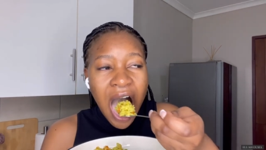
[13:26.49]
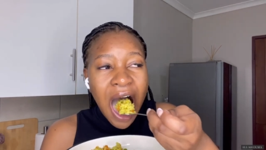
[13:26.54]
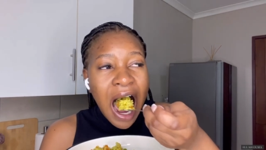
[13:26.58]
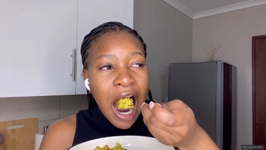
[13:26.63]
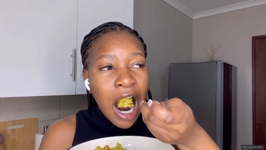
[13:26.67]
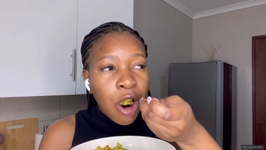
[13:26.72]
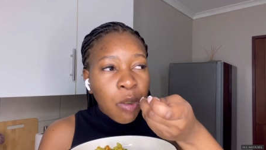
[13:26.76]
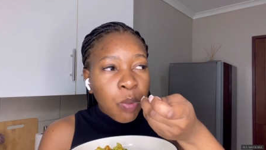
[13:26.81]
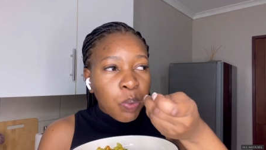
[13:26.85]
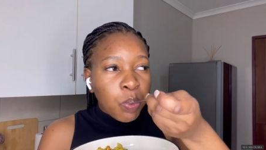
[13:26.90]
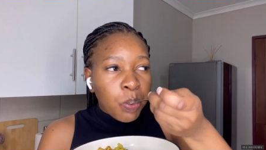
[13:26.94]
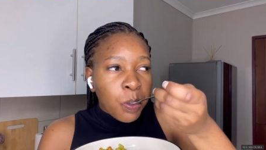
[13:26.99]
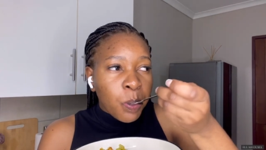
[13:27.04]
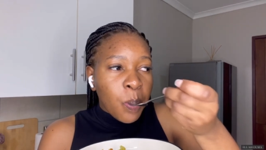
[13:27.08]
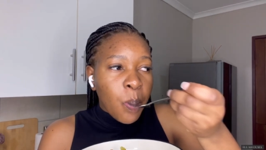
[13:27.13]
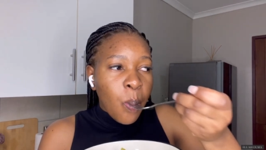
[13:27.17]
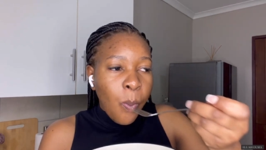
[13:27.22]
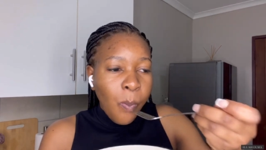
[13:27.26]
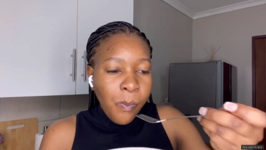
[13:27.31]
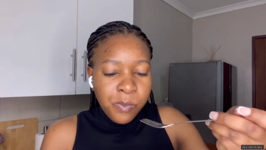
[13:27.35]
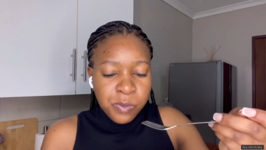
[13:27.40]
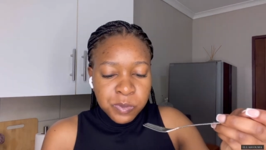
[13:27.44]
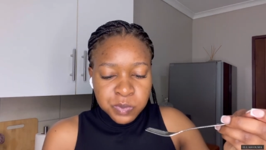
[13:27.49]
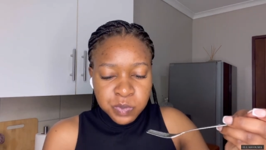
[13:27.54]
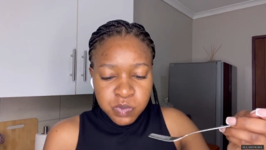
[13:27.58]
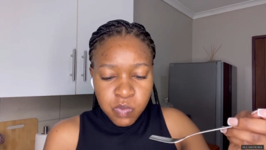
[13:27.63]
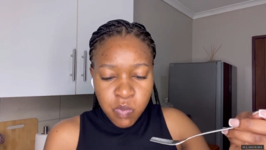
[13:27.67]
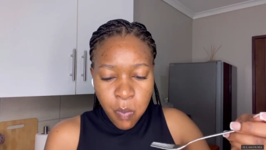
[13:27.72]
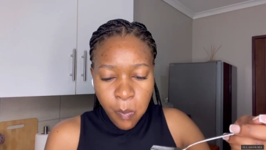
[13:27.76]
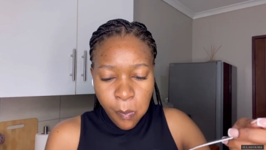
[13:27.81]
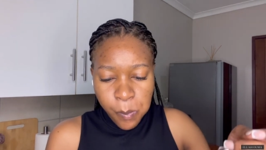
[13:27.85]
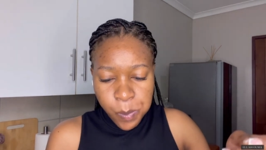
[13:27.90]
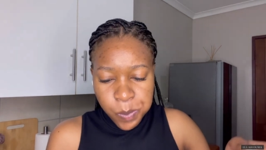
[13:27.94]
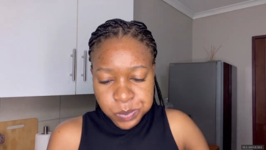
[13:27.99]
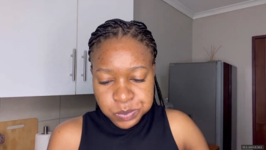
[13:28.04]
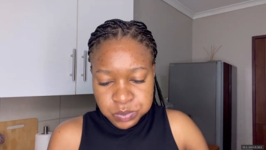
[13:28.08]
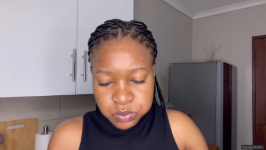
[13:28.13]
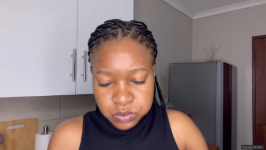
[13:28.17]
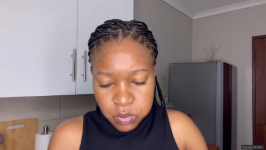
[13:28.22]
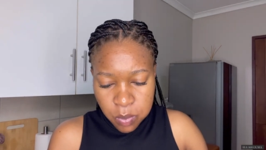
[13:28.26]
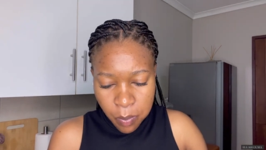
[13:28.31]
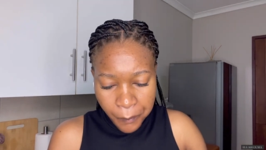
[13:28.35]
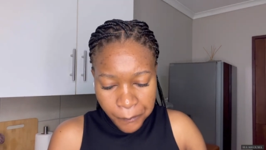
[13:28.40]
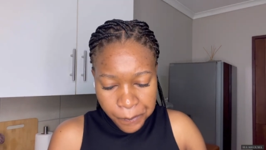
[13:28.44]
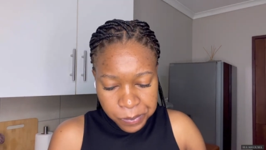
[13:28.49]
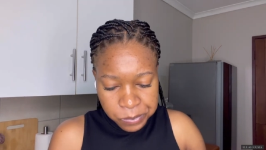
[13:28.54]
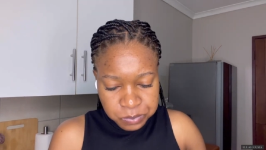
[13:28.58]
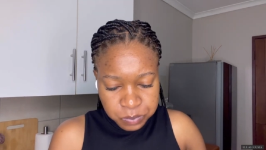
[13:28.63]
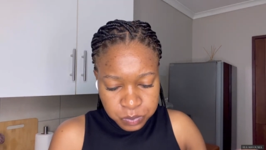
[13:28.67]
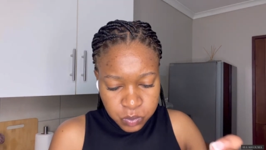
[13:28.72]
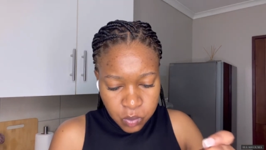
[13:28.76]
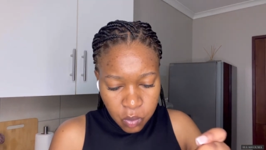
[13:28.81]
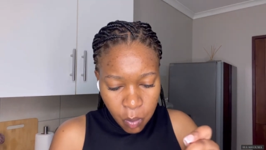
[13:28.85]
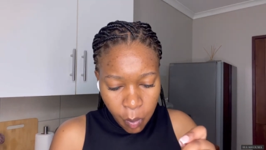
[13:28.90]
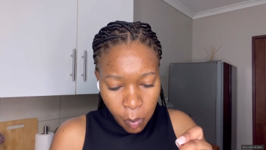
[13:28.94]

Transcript: Premier League as Lamptey makes his way forward.